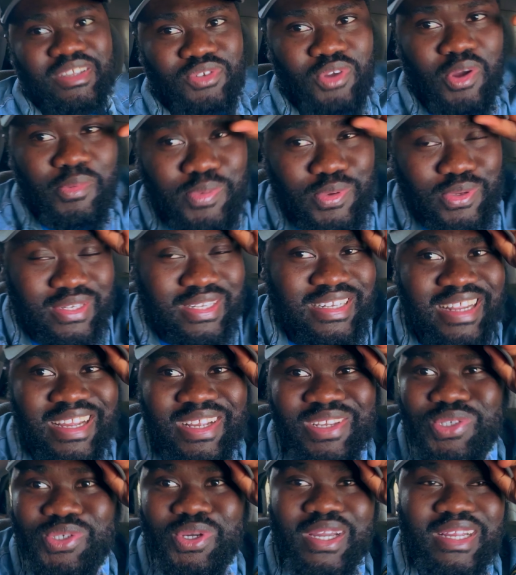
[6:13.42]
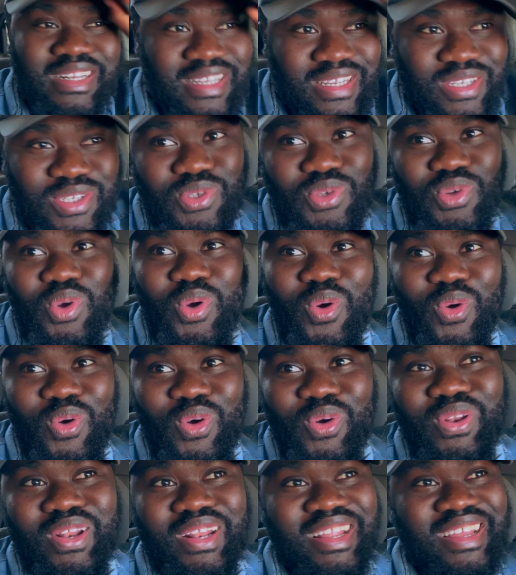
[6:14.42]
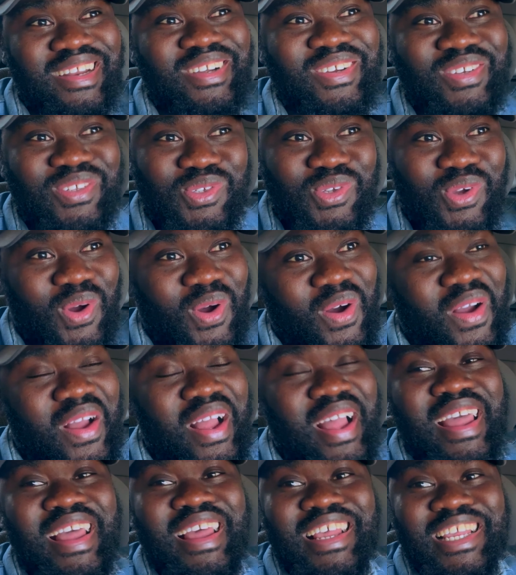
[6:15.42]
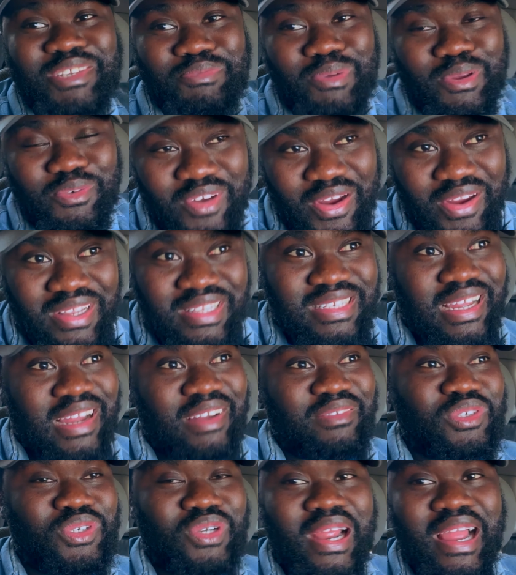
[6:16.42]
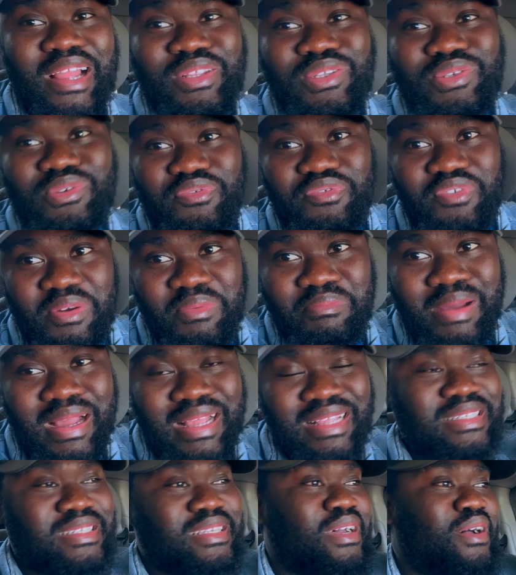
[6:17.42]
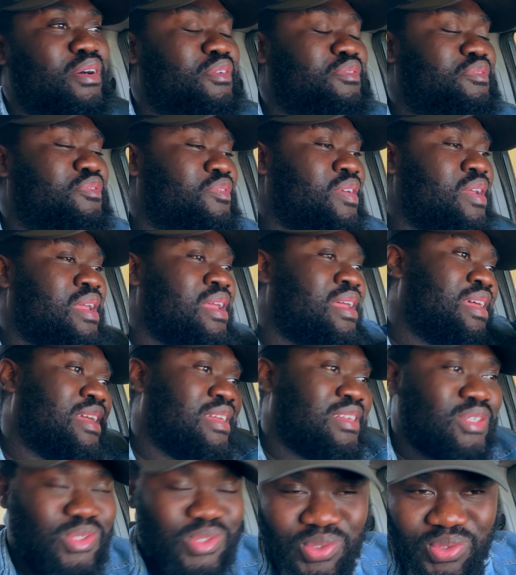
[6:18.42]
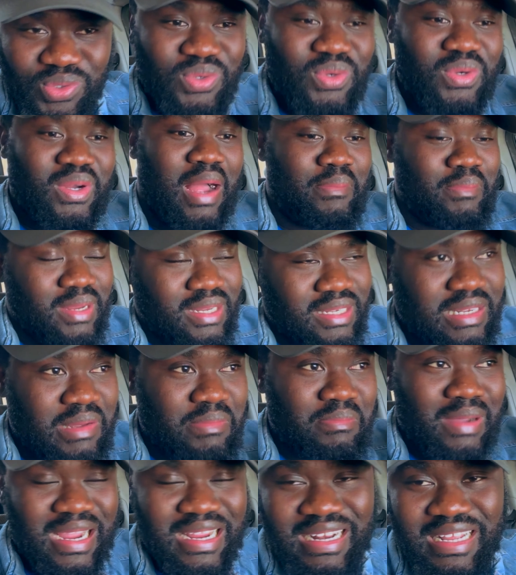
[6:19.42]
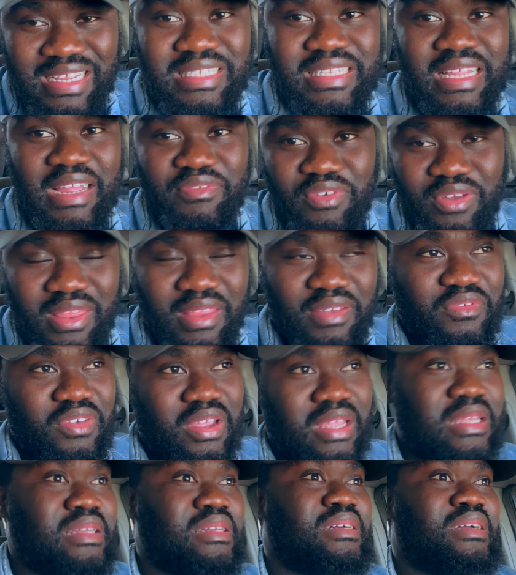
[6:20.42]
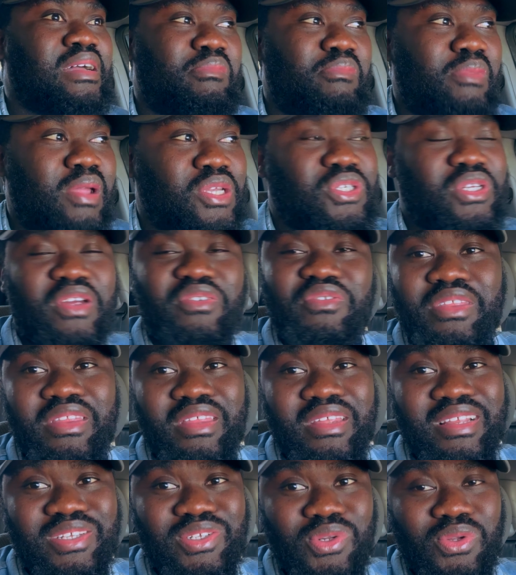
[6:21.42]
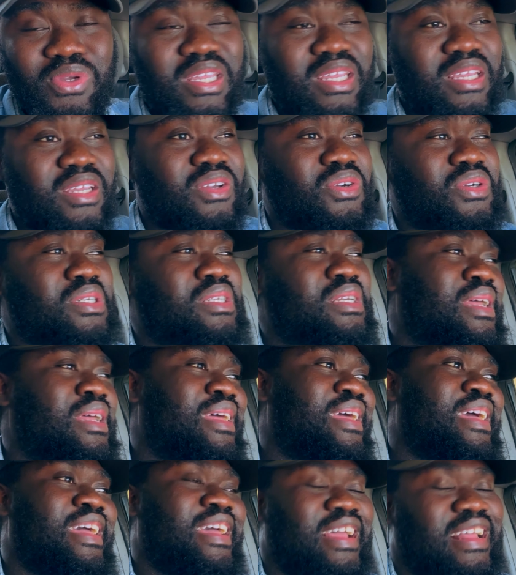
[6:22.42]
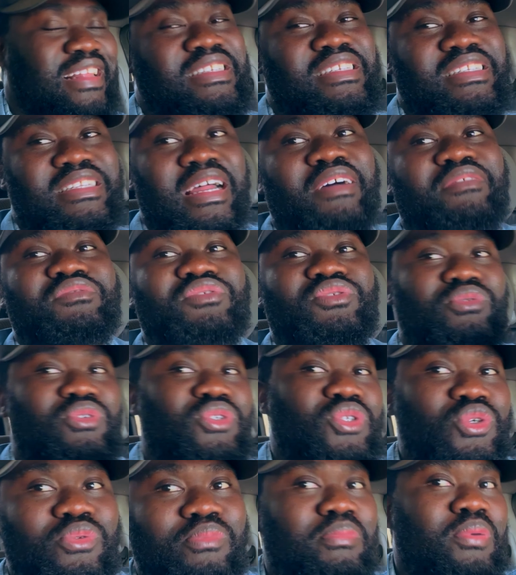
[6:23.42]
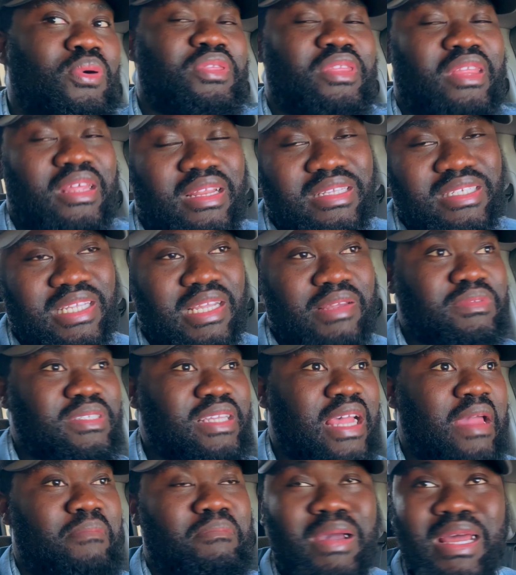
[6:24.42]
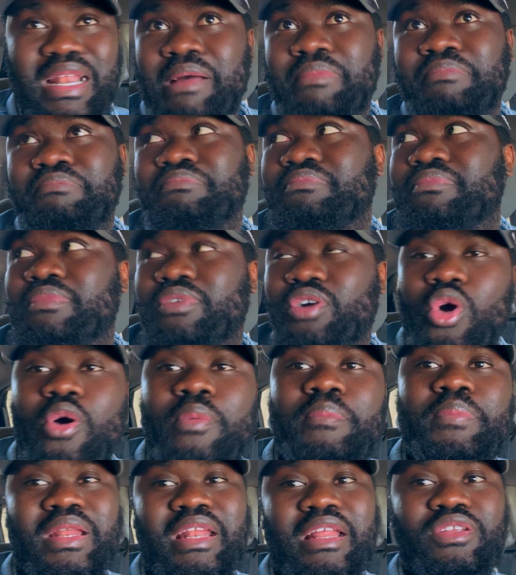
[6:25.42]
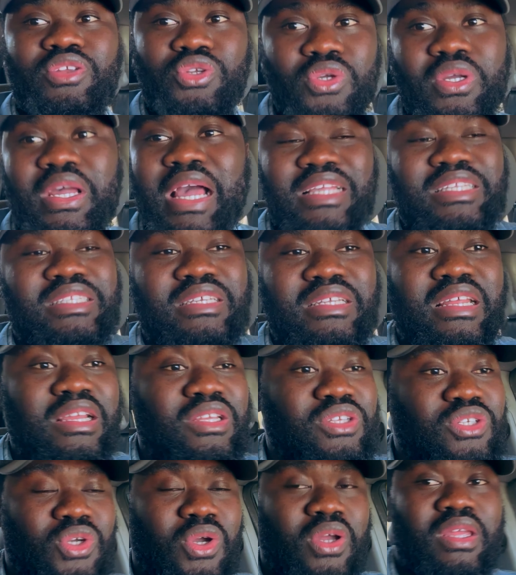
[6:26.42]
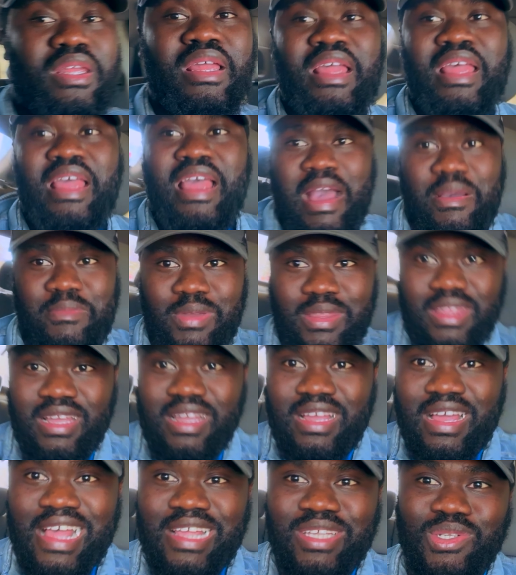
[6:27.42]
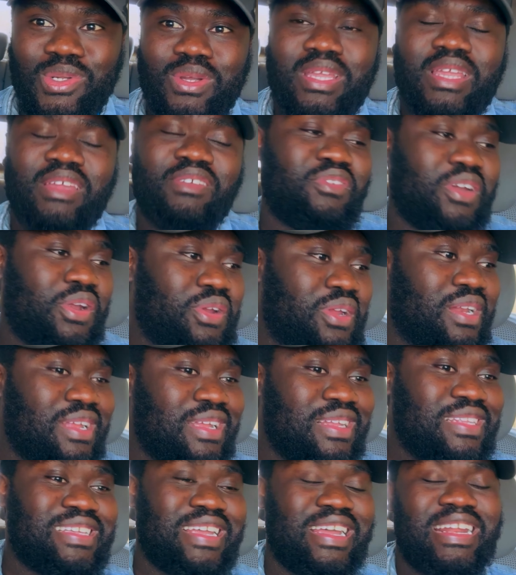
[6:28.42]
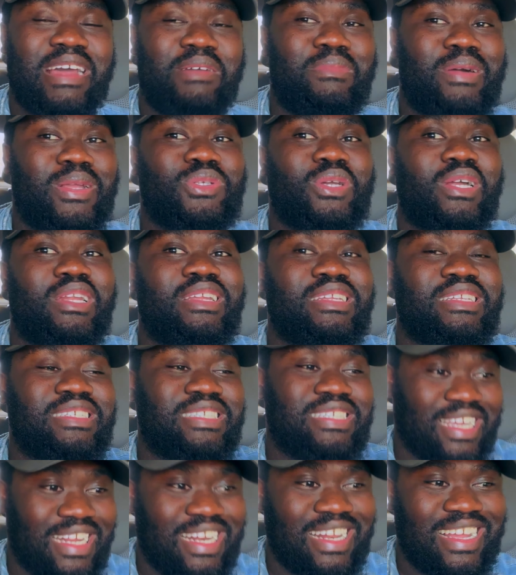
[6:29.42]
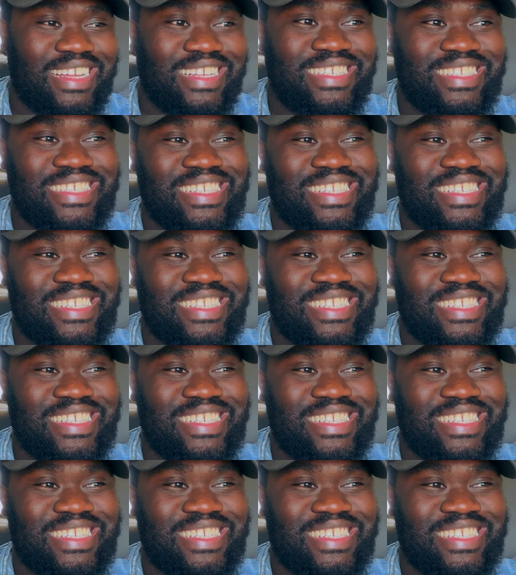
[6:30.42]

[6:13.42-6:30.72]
hope you did enjoy this whole little tour. It's been very tough trying to film myself do i mean the minor stuff on the vehicle and make sure everything is looking good it's tough to do both at the same time but i'm hoping that you guys did enjoy i mean the car is looking very neat and i'm actually jealous